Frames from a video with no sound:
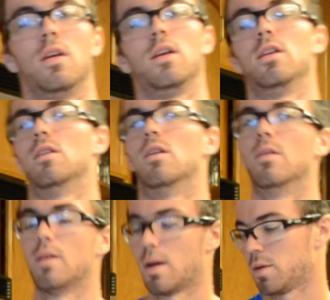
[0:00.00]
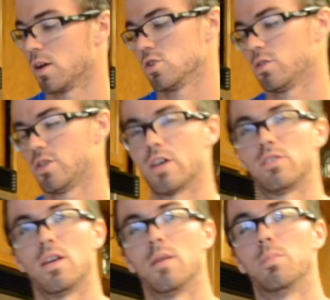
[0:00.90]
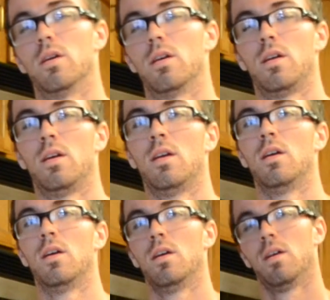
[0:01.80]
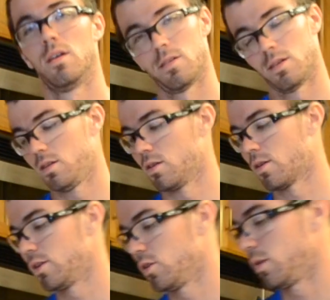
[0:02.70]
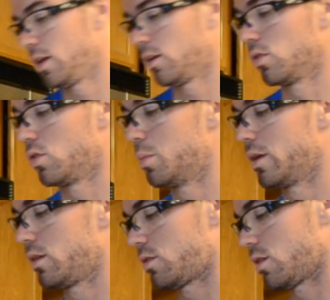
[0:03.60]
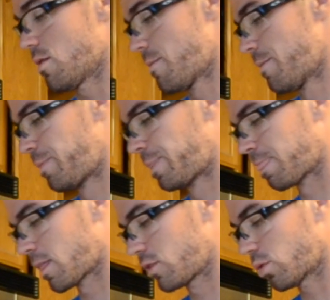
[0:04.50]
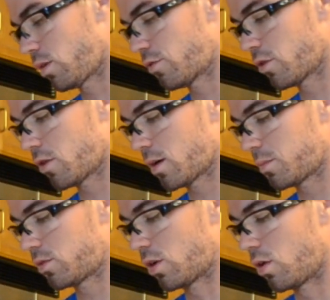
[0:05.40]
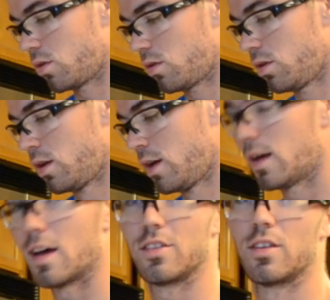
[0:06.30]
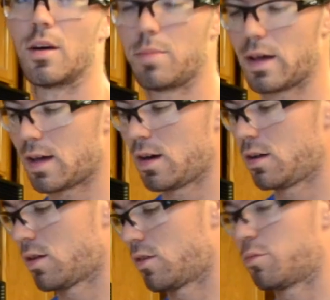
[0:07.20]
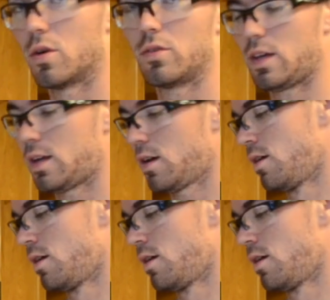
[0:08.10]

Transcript: you know, I'm not Joey Chestnut, but, you know, I do eat a little bit. So 24 grams total, that's not bad, but protein.